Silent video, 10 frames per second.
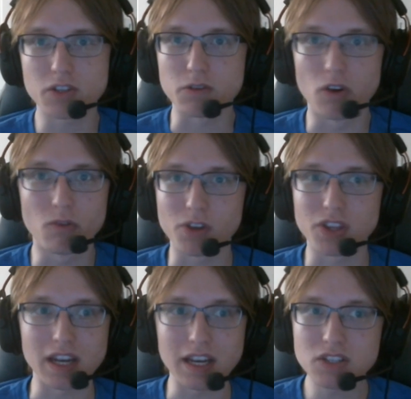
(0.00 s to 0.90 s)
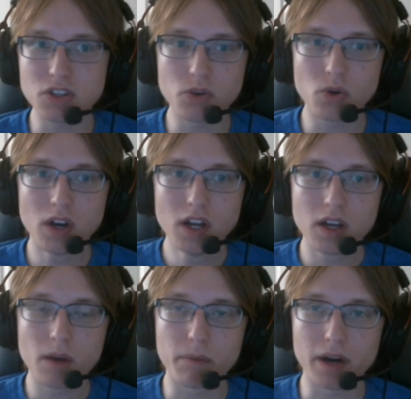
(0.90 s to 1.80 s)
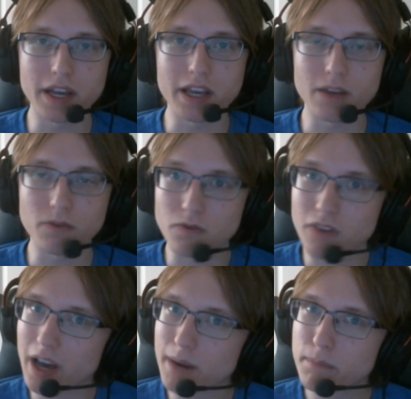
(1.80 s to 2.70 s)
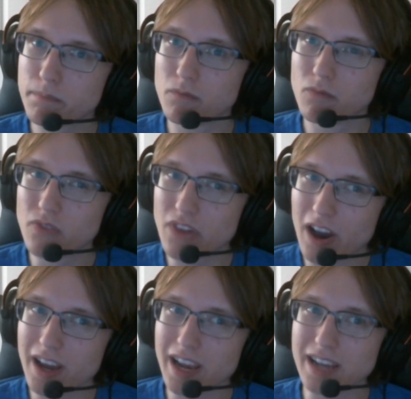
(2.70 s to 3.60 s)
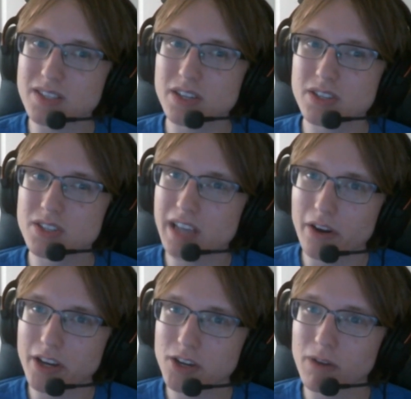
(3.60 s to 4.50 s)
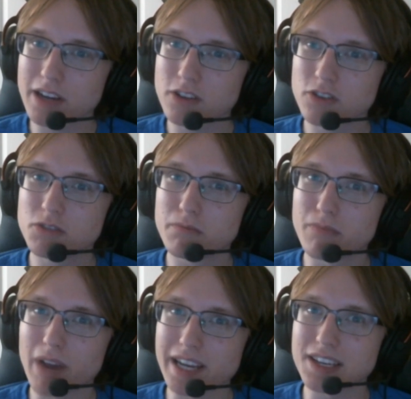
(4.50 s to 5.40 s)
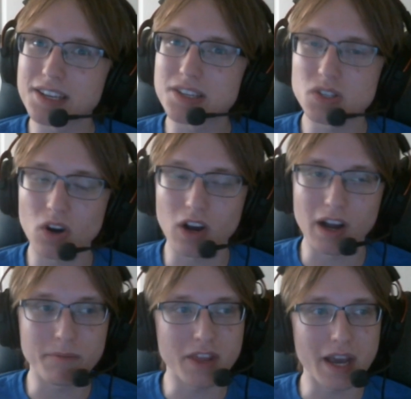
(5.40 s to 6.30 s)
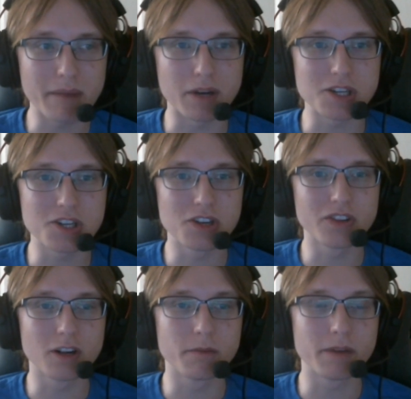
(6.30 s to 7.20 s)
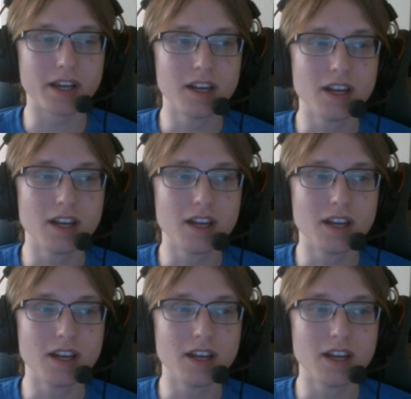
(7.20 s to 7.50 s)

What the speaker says: You don't really need to. But if you've got a not as good scouting director, you might need to start upping that budget a little bit.